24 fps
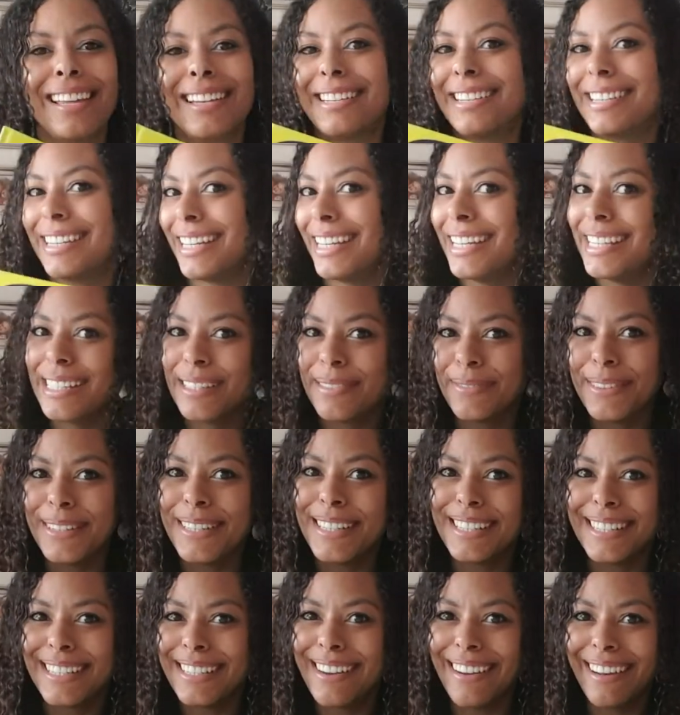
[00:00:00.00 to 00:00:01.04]
D is for
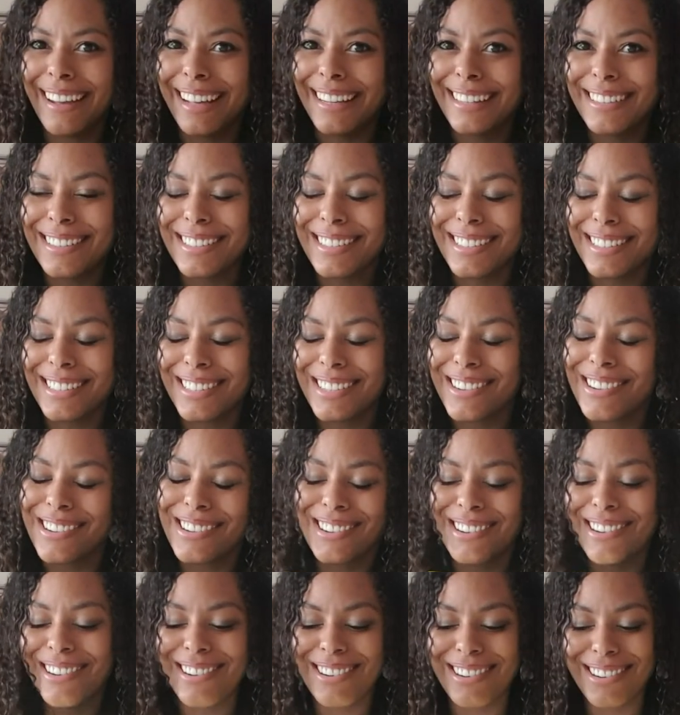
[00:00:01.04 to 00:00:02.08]

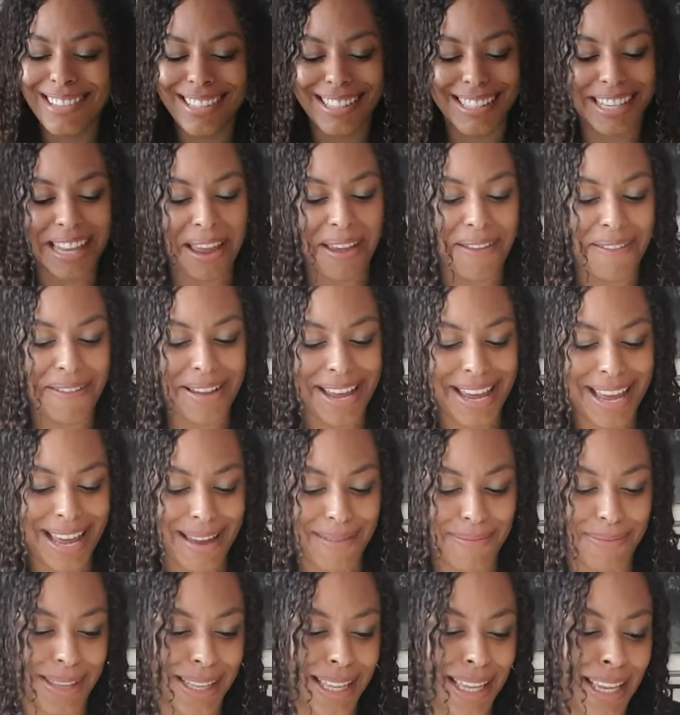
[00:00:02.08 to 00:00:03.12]
dinosaur, so
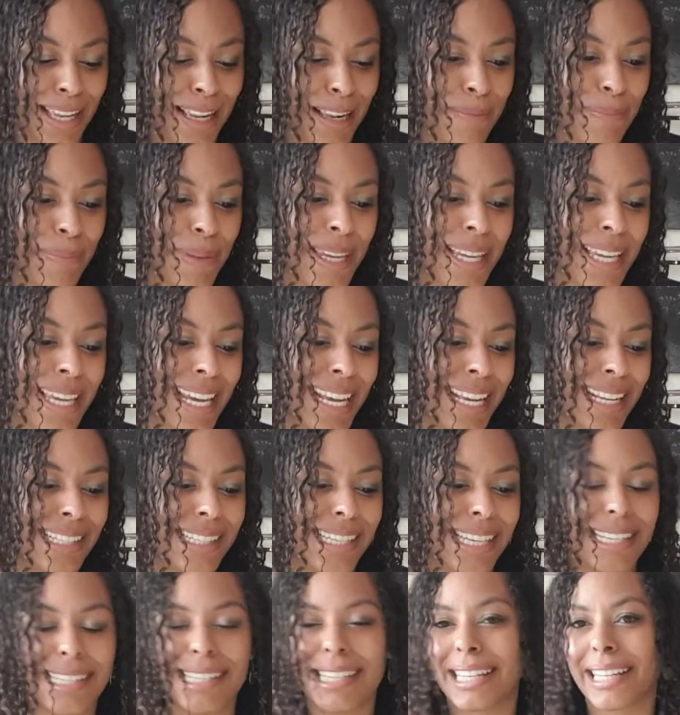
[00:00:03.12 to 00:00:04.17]
yeah, again
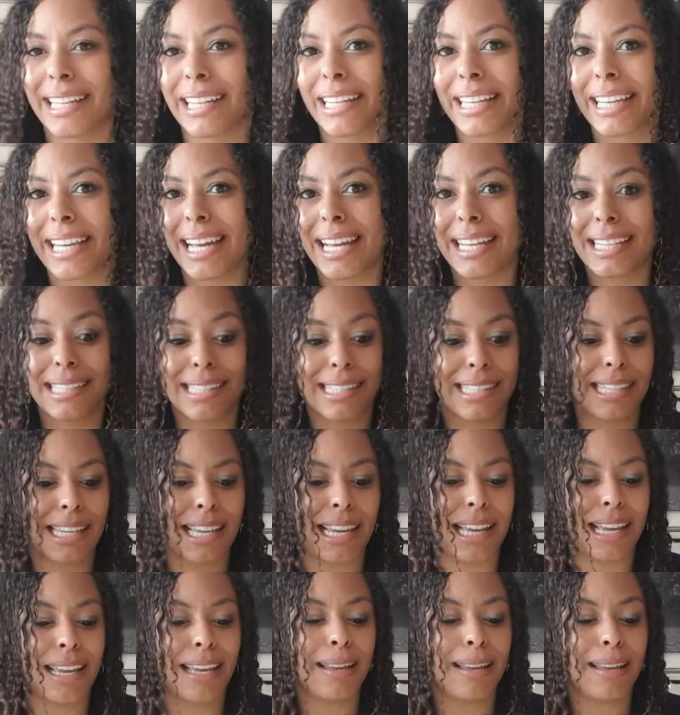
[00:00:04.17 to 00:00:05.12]
teaching, I guess,